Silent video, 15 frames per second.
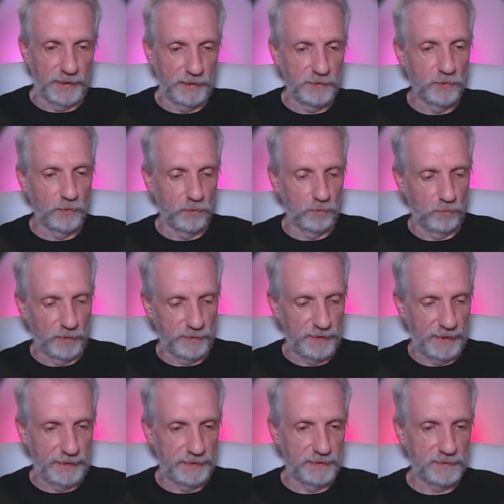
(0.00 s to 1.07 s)
that I know what
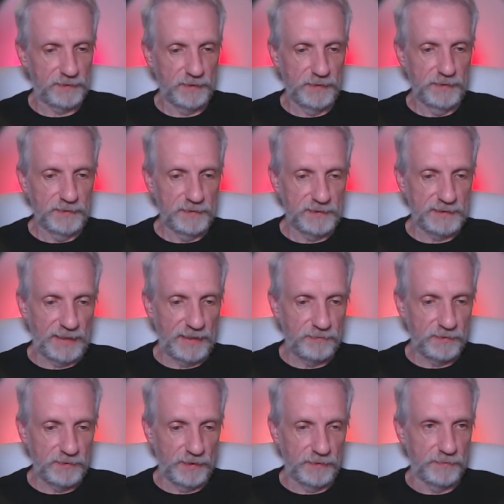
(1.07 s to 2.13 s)
that is.
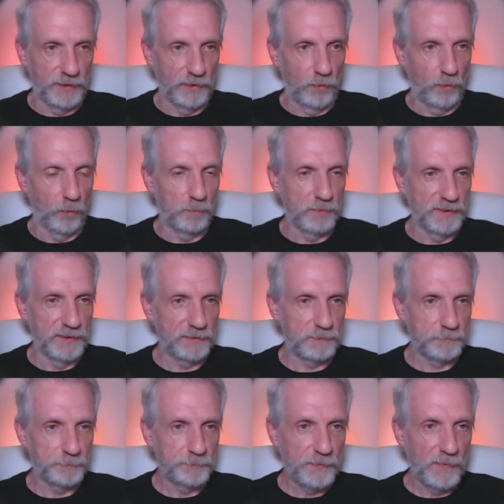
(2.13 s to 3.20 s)
Save it and then open it.
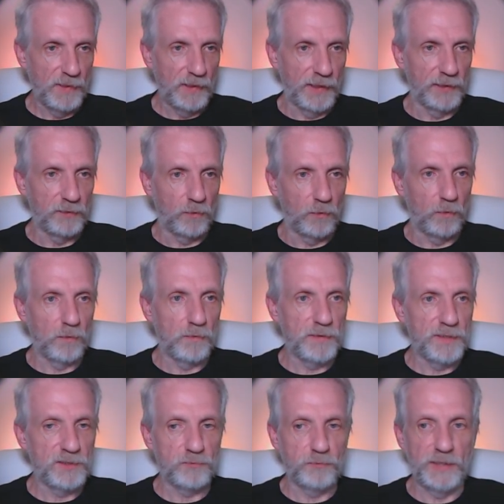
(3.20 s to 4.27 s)
And all
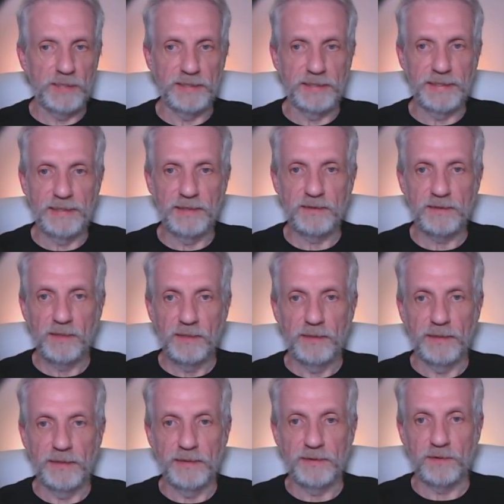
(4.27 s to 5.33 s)
this really needs
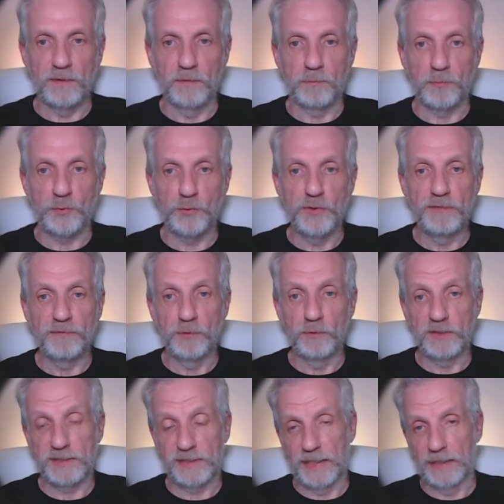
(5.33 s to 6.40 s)
is a preview
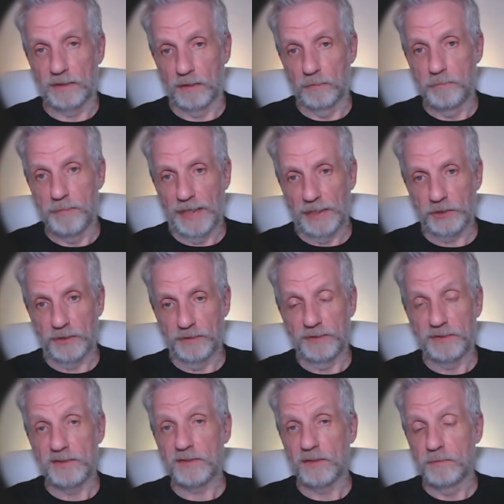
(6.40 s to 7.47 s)
skeletal mesh, and
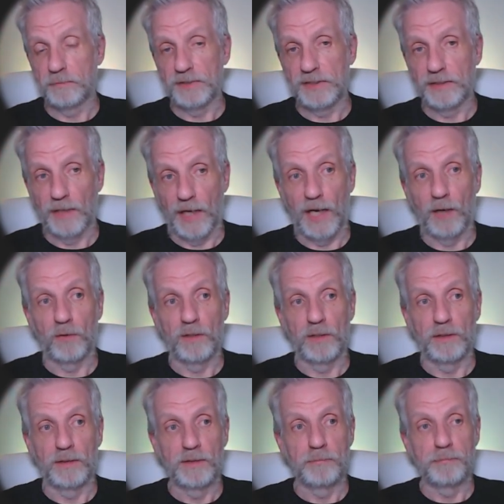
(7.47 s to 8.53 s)
this is going to be
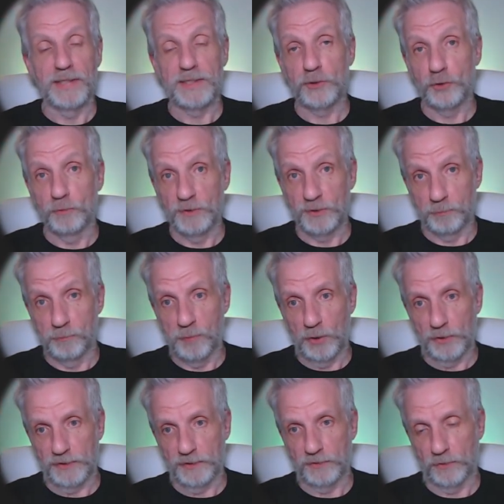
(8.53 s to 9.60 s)
our MetaHuman's
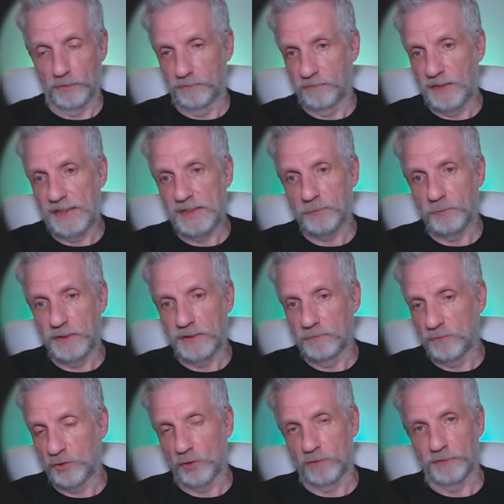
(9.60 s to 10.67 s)
body. So the face we
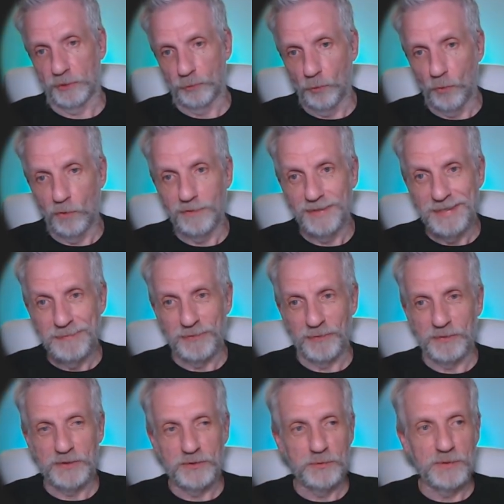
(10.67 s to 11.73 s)
can sort of ignore, but
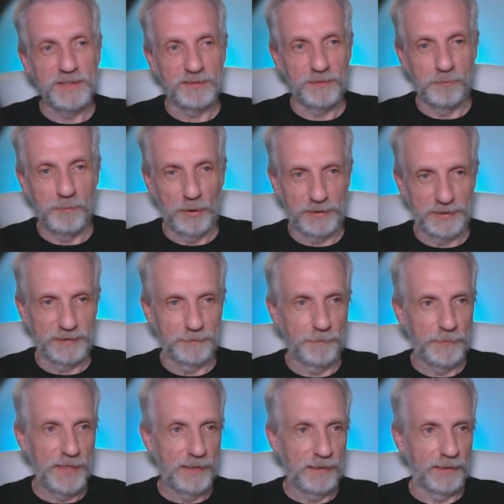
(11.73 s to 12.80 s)
we do need the body.
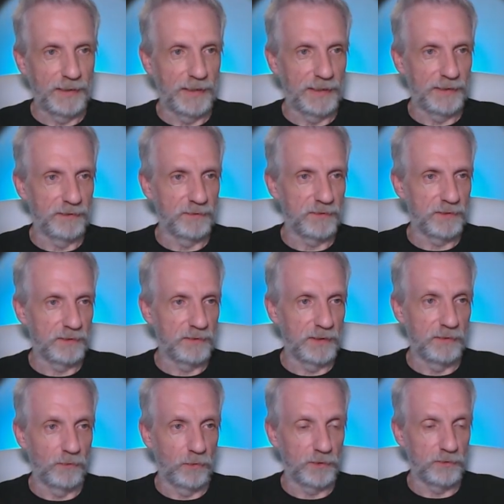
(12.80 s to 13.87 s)
And
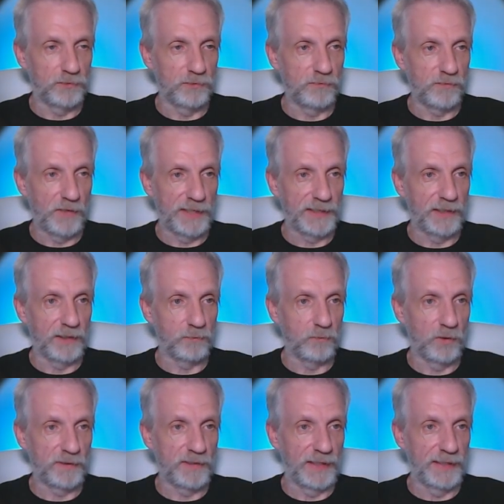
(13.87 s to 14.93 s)
in order to find out
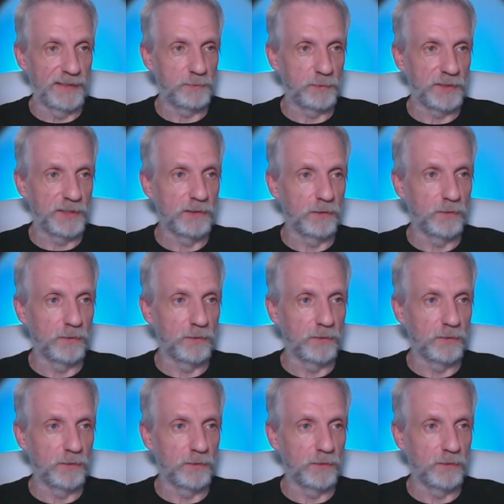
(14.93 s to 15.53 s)
what that is, we can